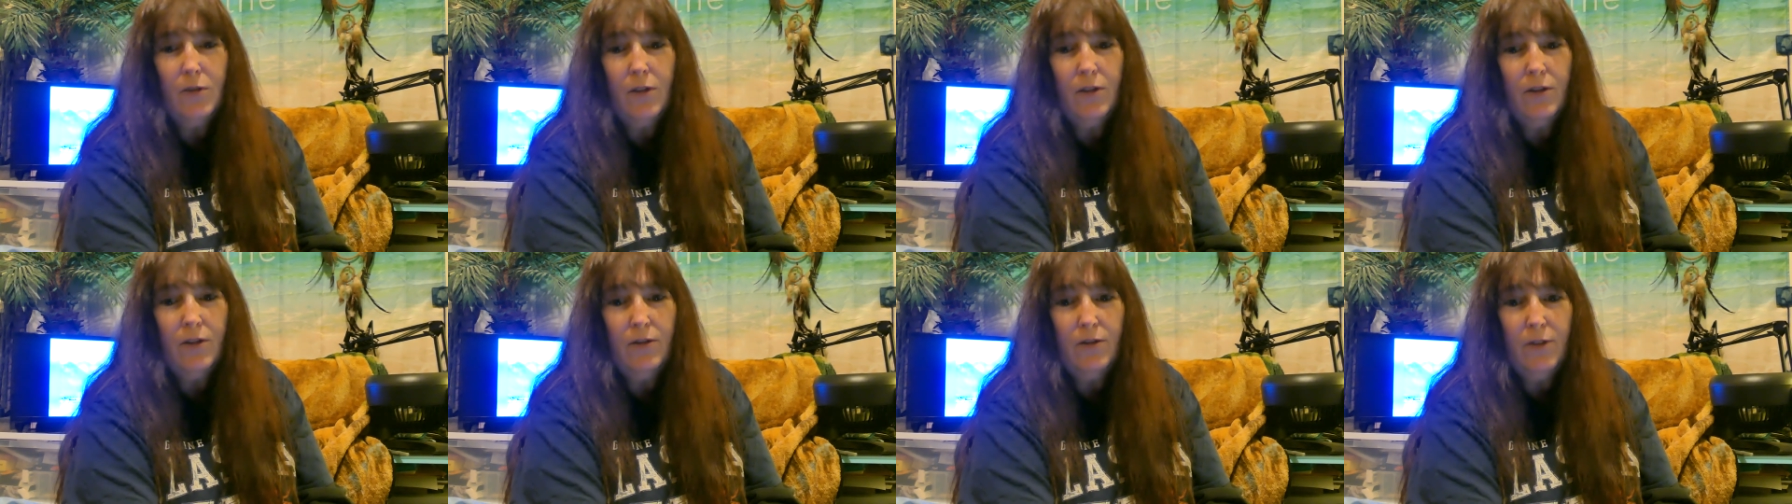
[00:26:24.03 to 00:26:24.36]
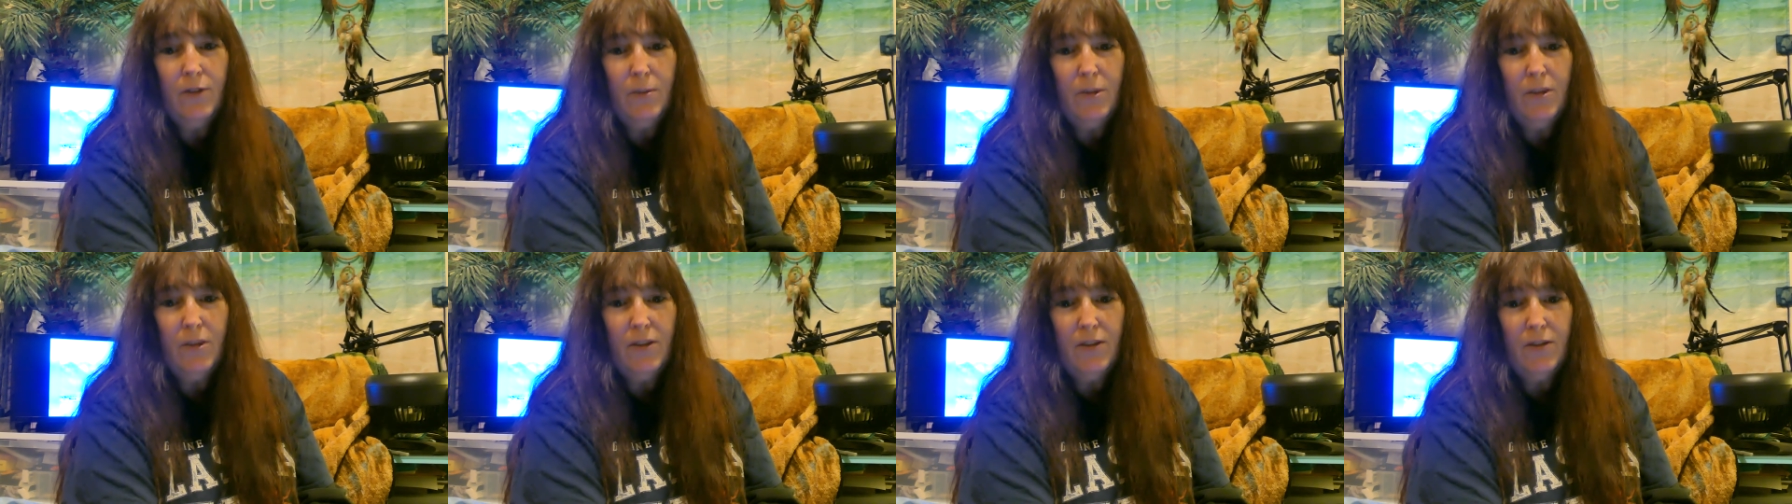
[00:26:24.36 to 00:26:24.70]
I don't know if
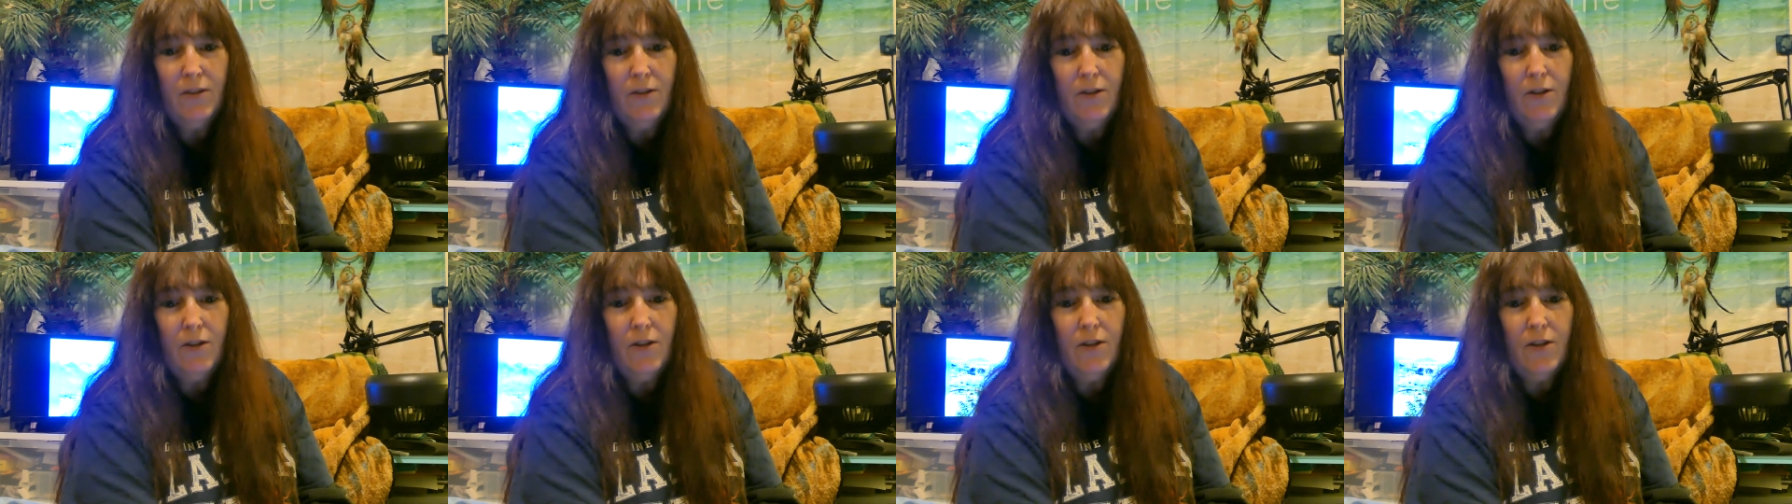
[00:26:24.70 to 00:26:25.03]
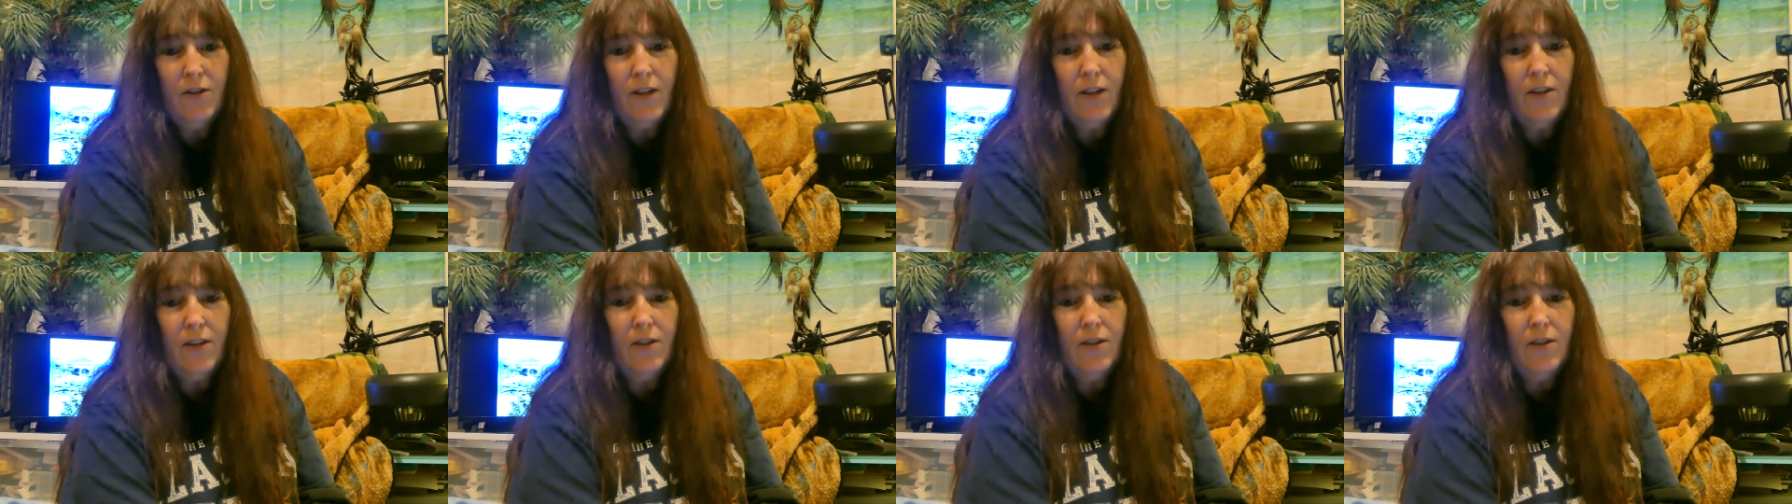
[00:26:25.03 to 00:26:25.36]
anybody's ever heard of
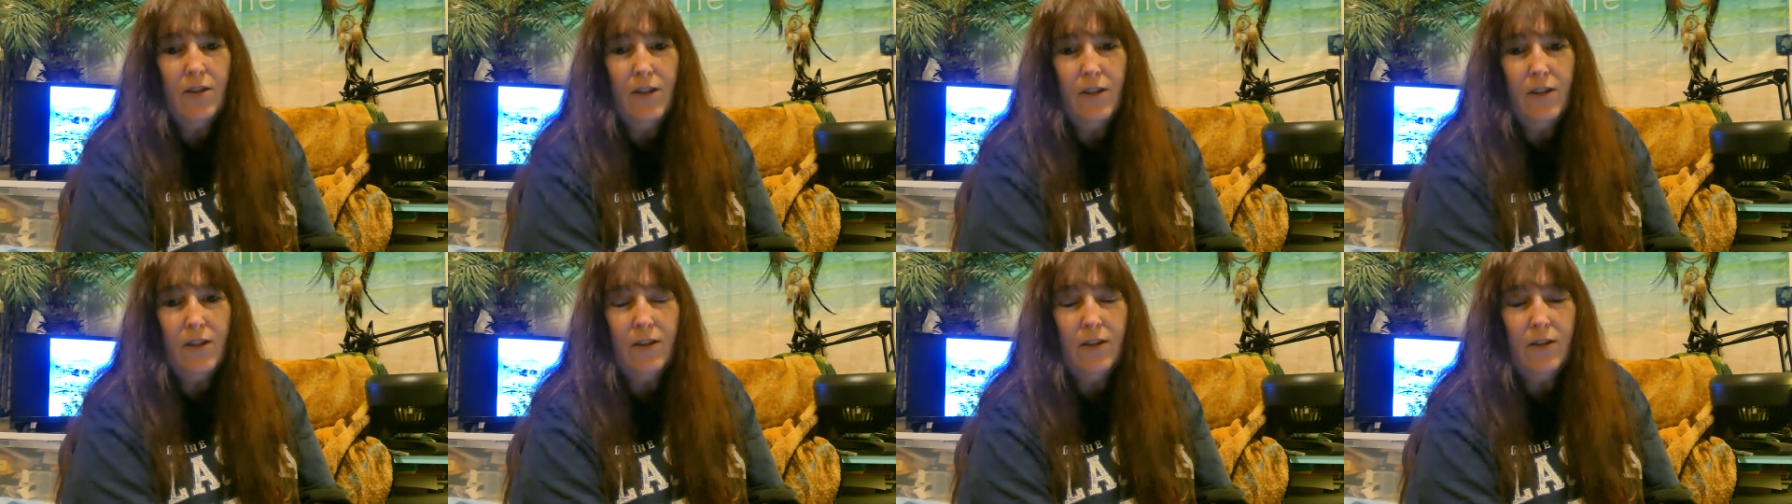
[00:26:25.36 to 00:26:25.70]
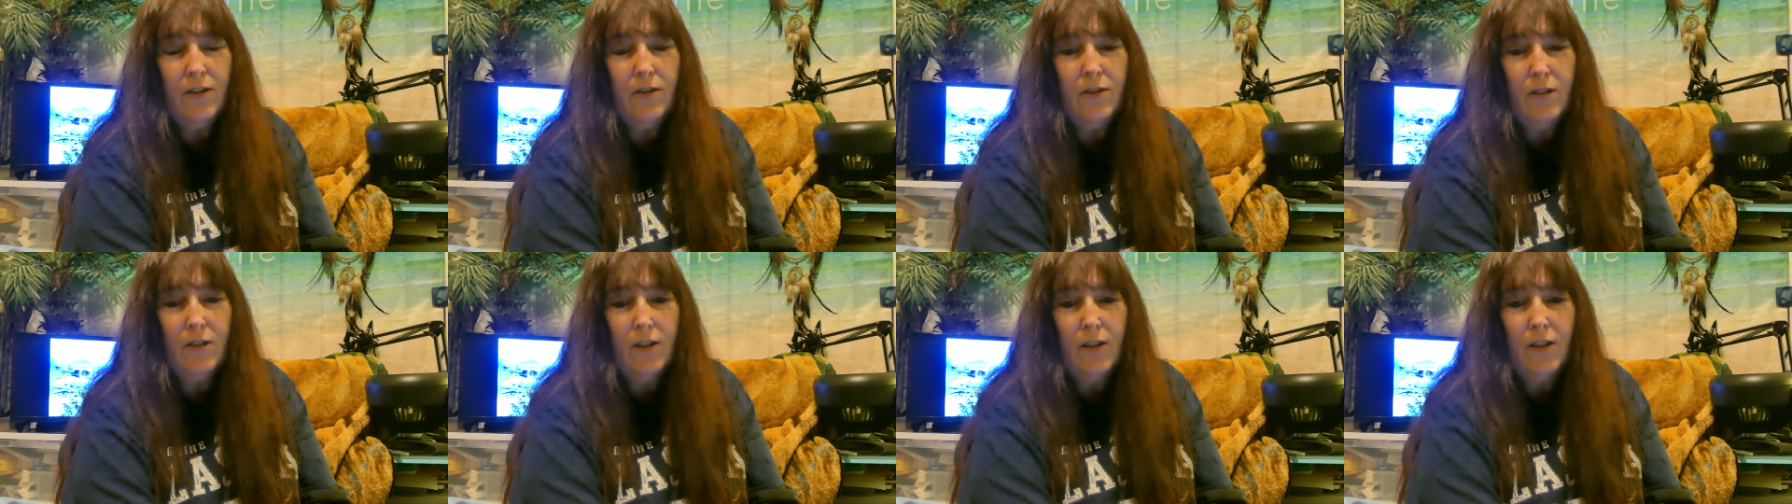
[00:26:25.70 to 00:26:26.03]
that or not
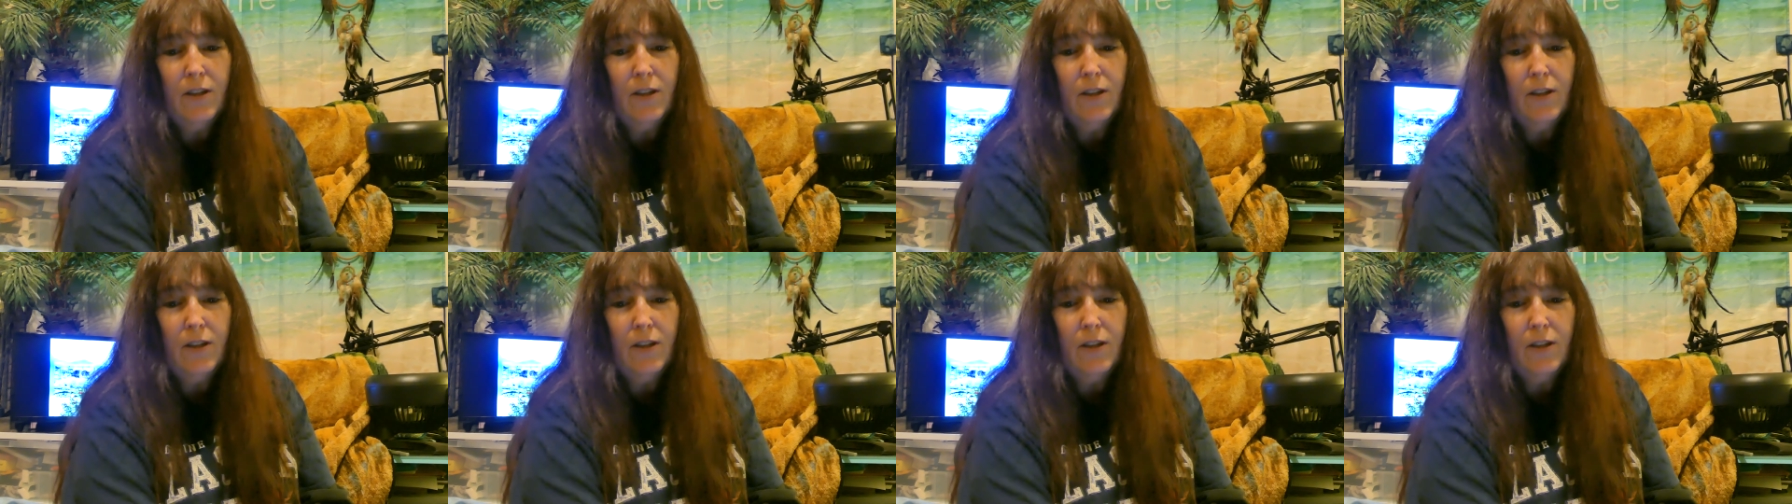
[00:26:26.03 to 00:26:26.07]
though.